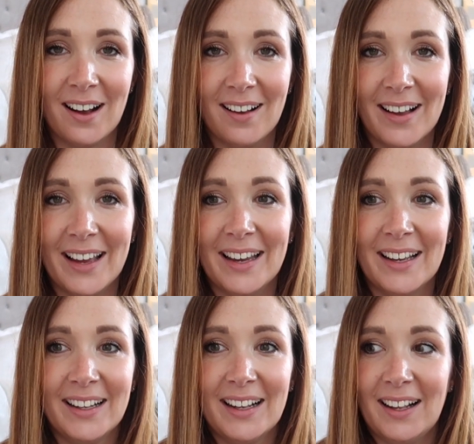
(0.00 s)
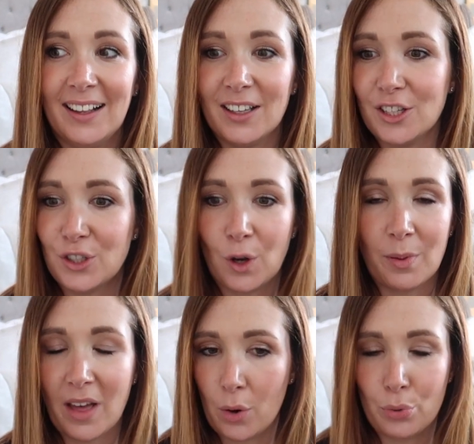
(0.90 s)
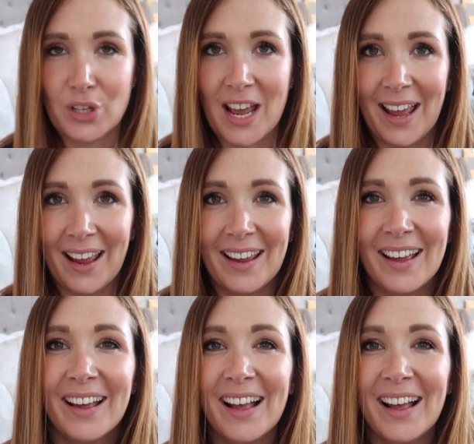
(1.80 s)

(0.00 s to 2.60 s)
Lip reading: I could shop there all day.